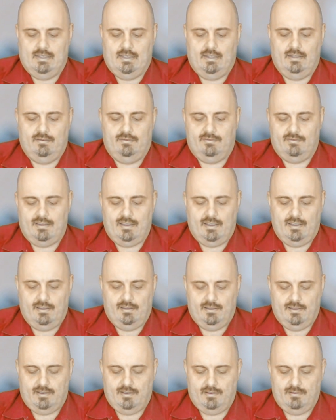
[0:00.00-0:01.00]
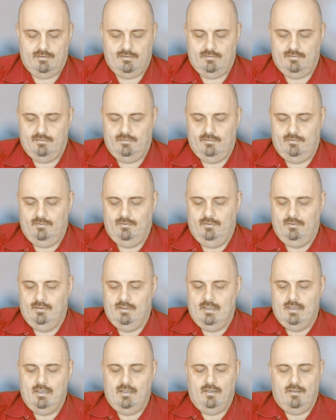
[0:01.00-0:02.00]
It's a
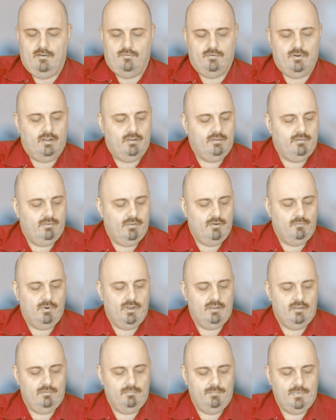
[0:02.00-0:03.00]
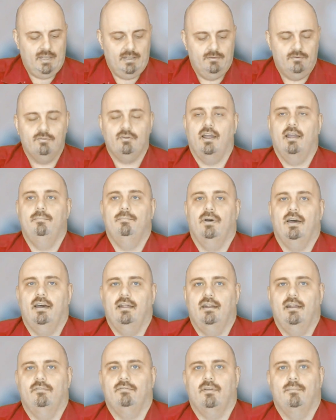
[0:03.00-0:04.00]
relatively well-made
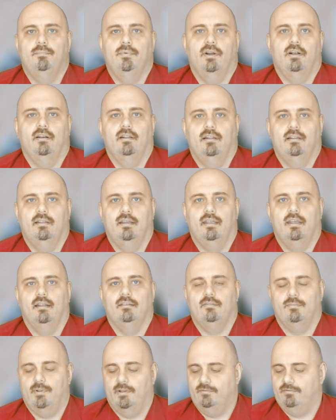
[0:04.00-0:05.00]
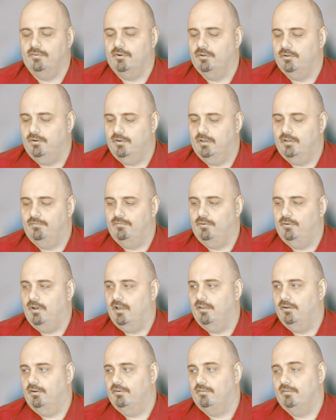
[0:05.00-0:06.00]
tripod. I've compared it against Manfrotto and a few
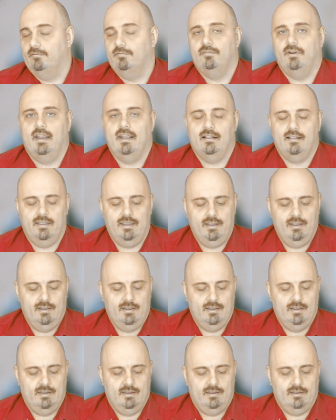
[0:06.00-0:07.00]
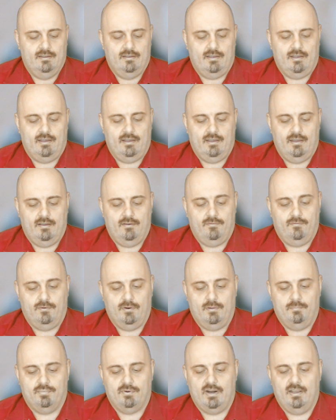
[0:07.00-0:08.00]
others, and frankly,
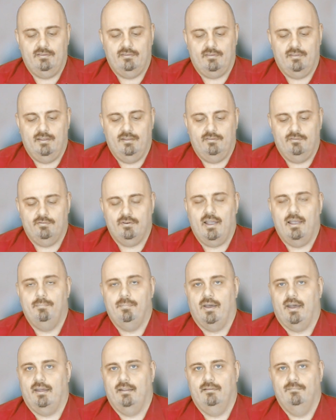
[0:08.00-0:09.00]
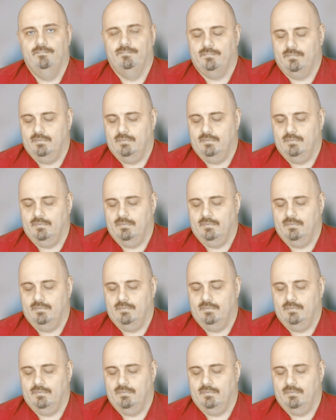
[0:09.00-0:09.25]
for the price of this tripod,